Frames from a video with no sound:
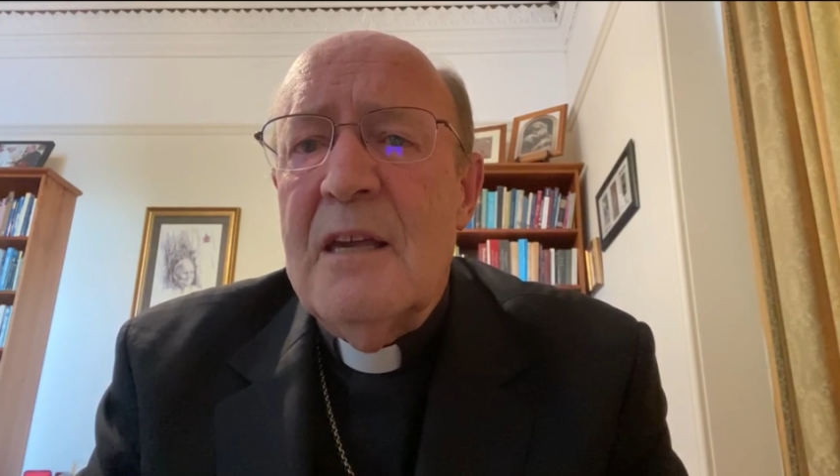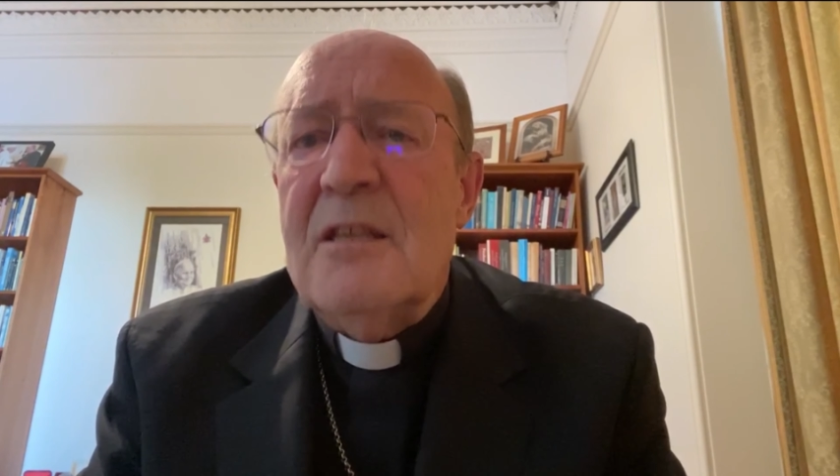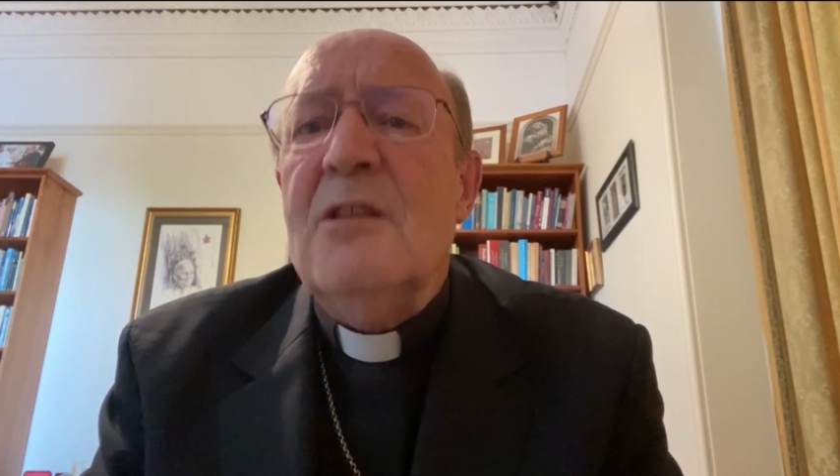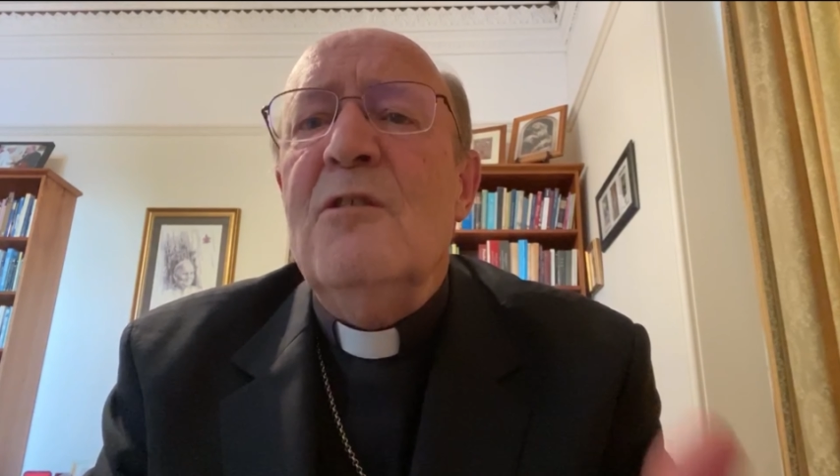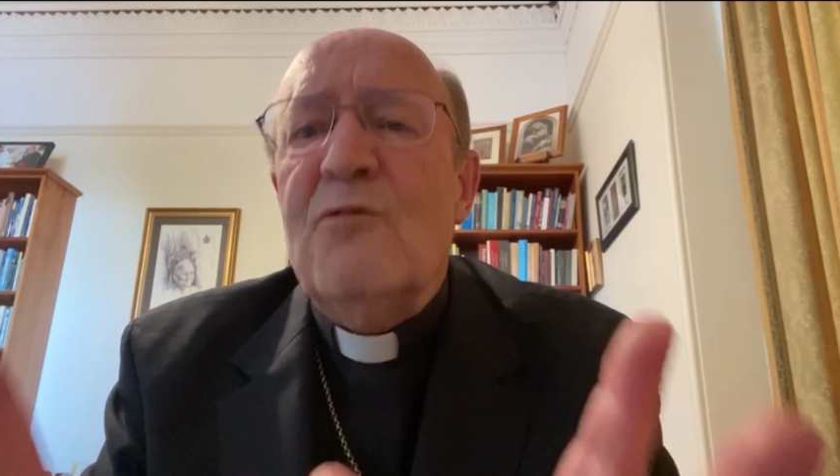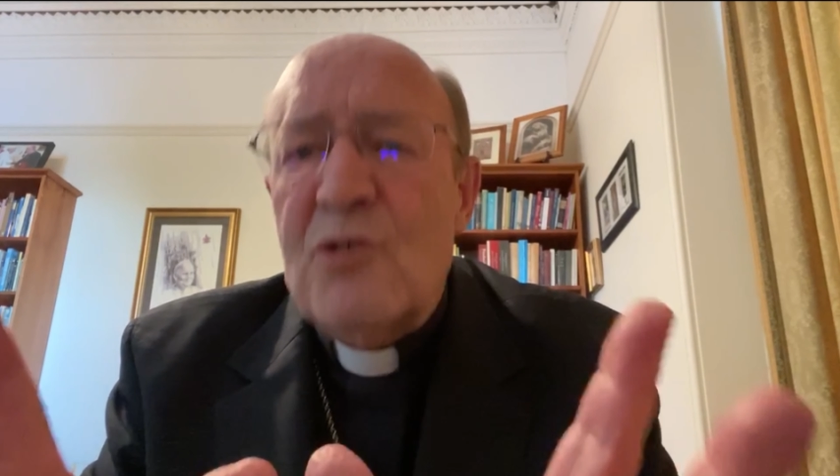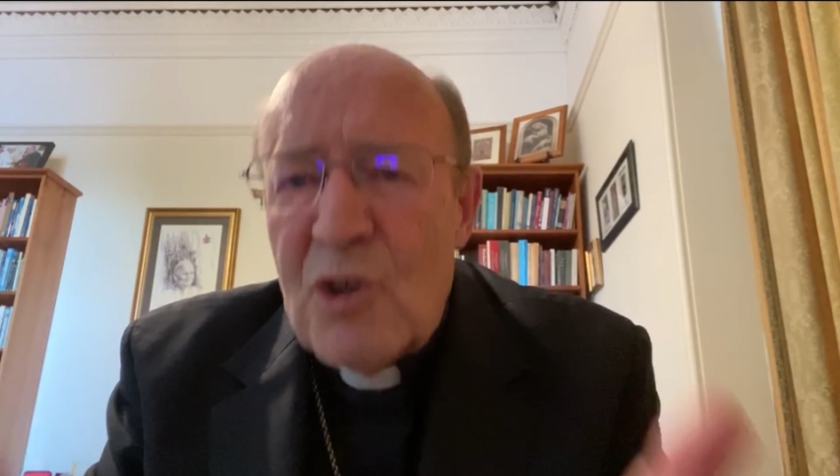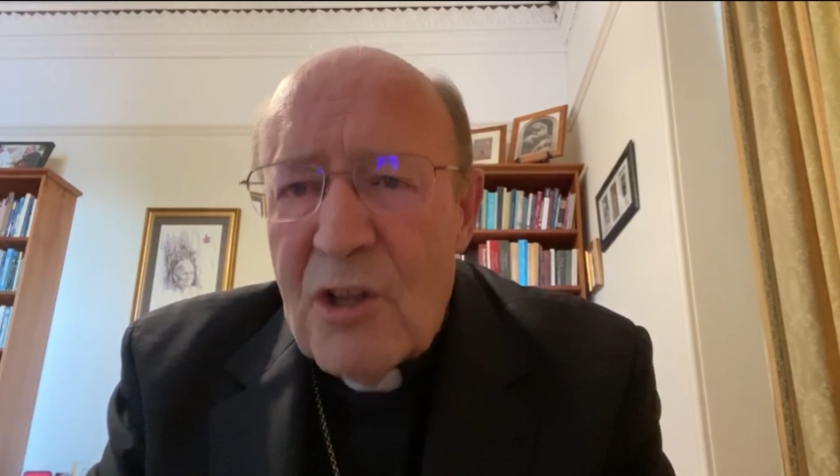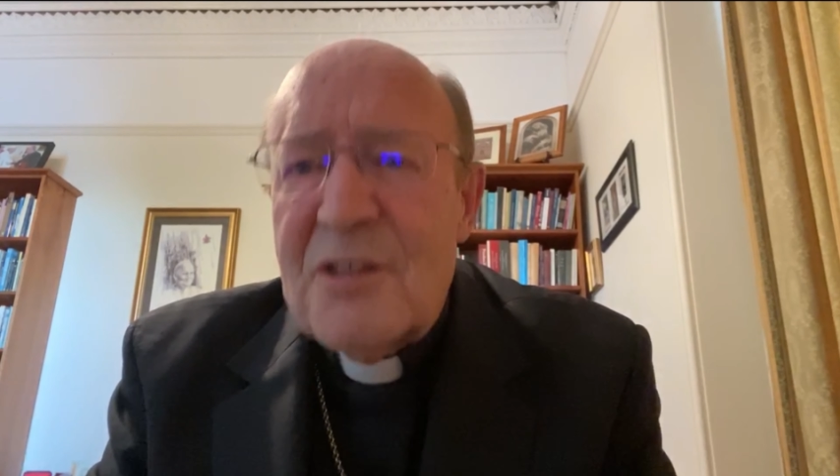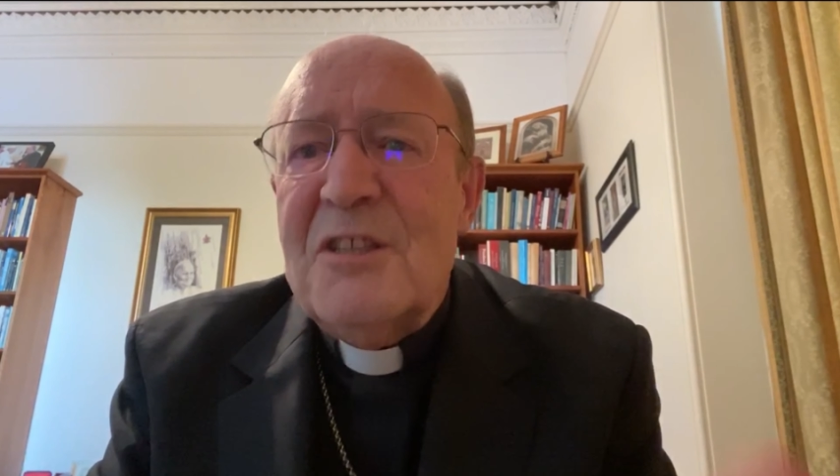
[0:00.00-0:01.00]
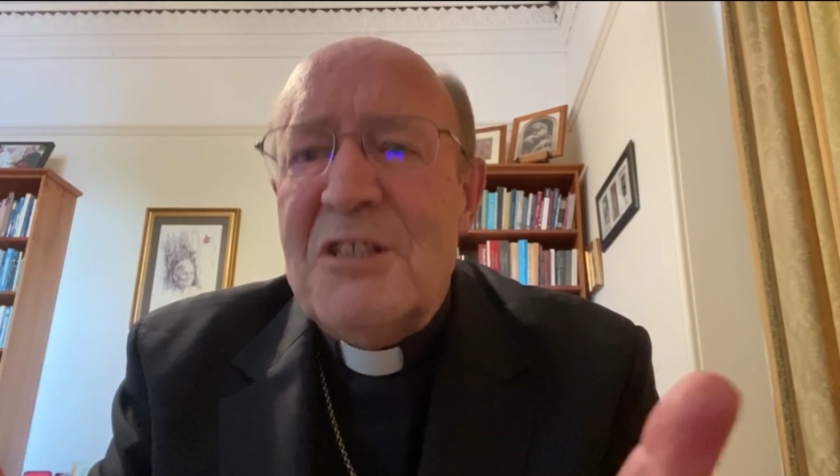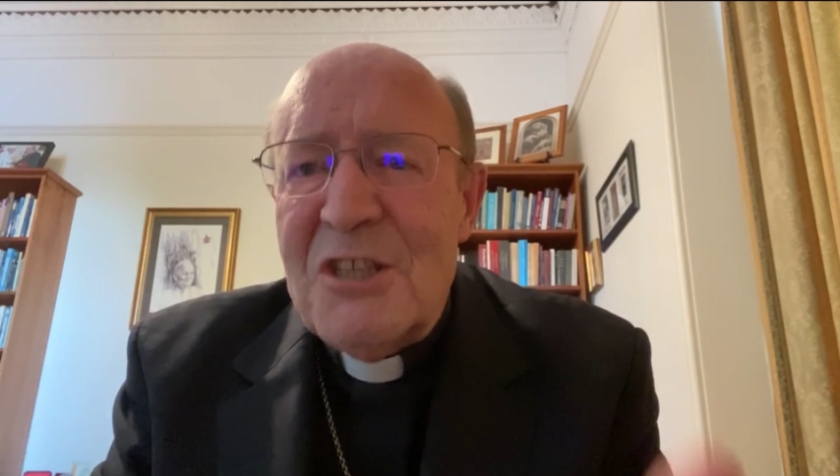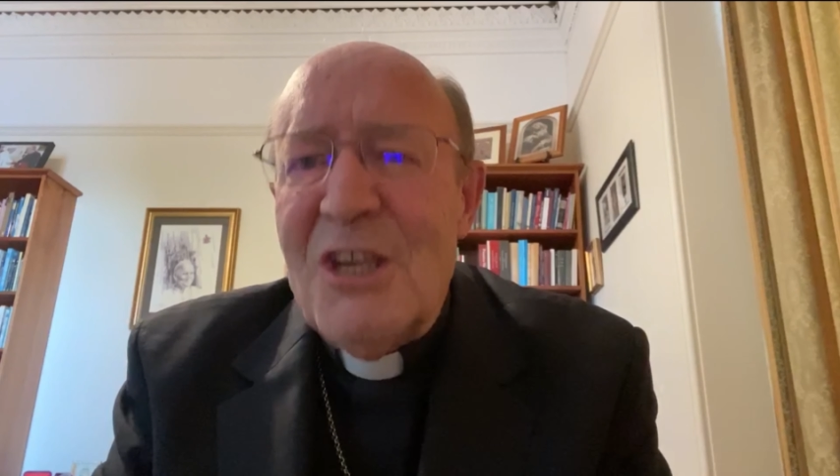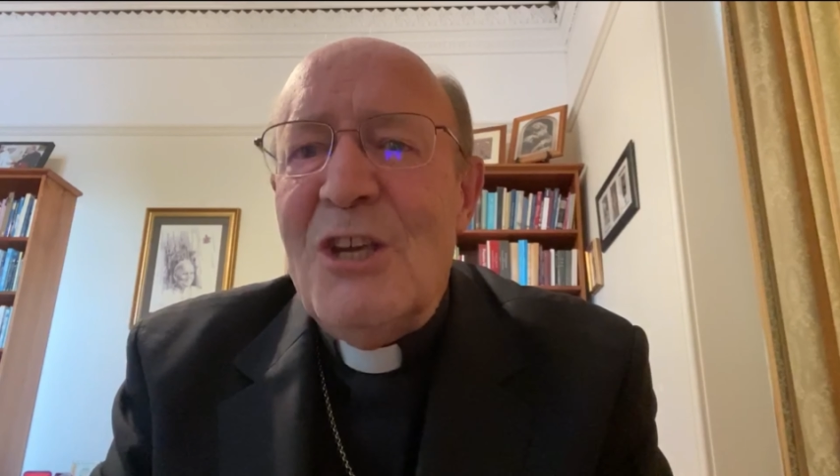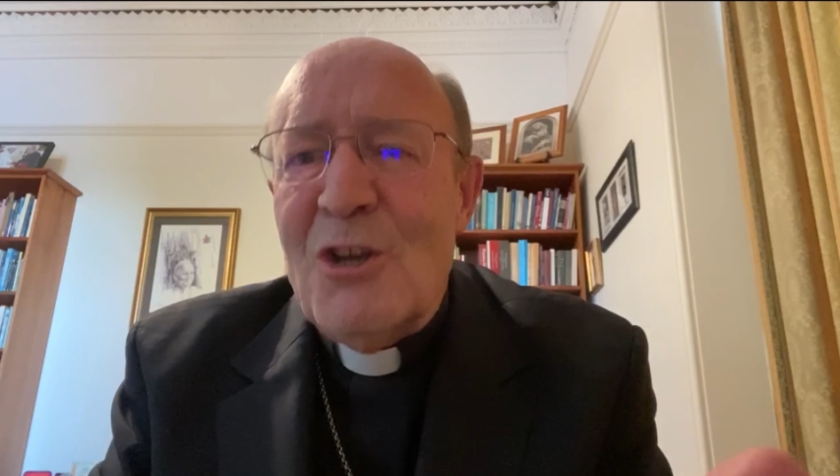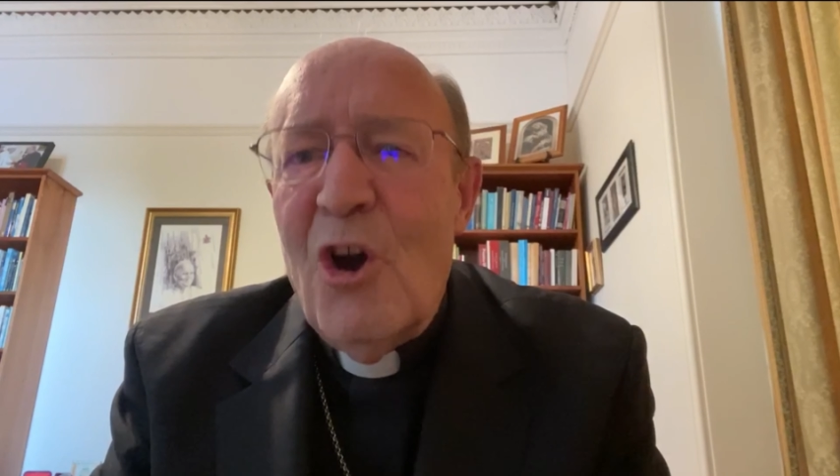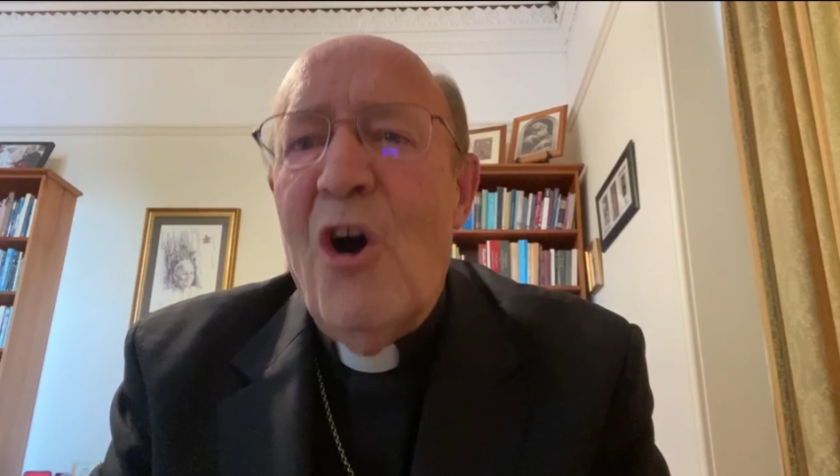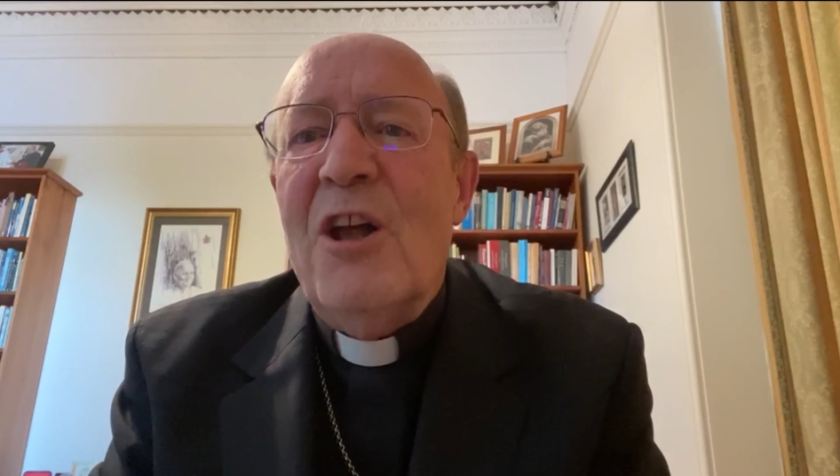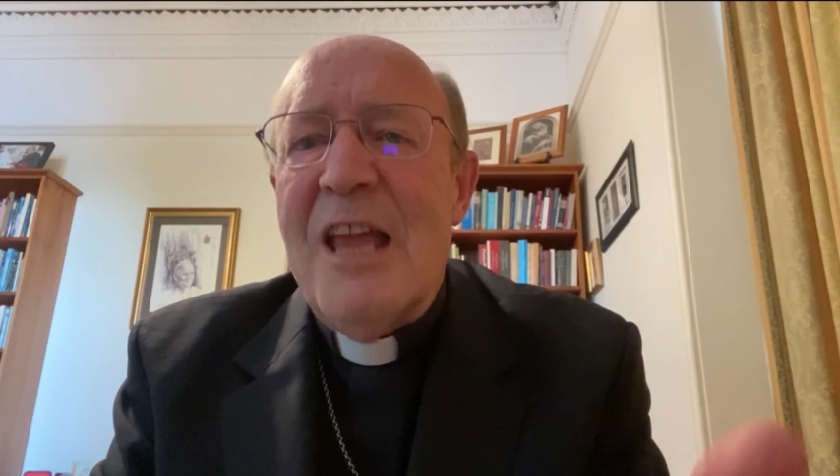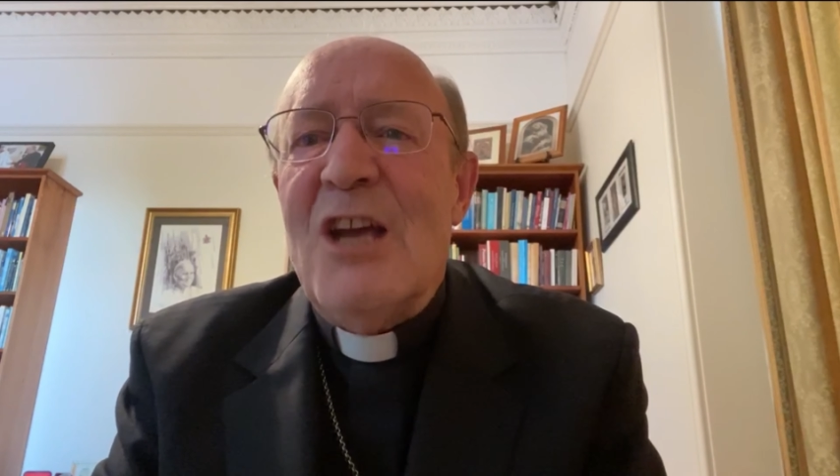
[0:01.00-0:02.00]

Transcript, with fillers: said, You've got to see God